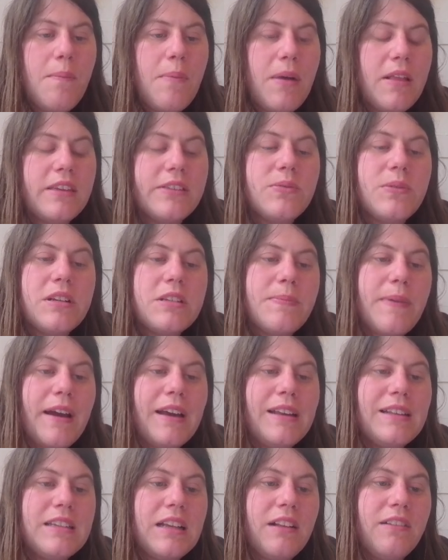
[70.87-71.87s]
But this one is
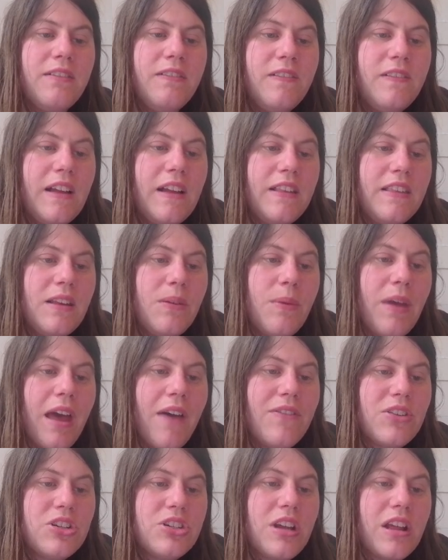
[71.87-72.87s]
by itself. And then we
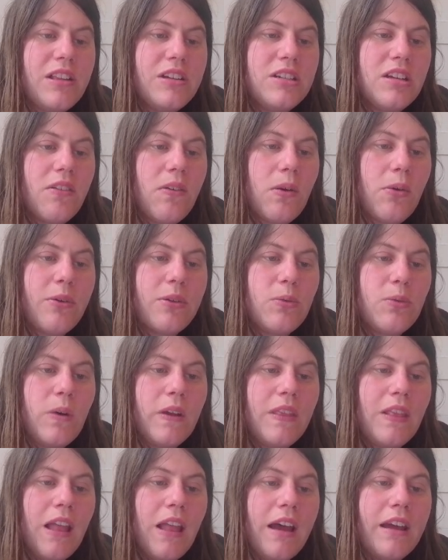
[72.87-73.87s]
have a shallow divot with
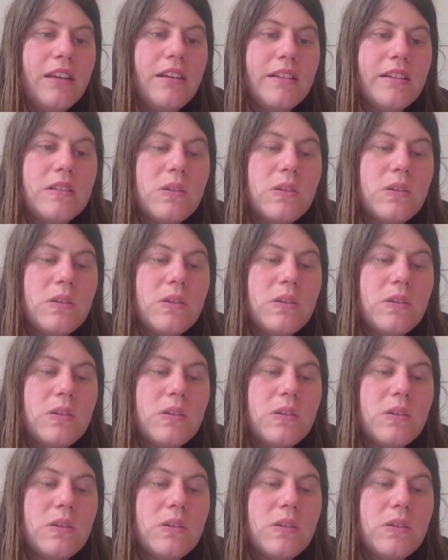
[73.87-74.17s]
one line.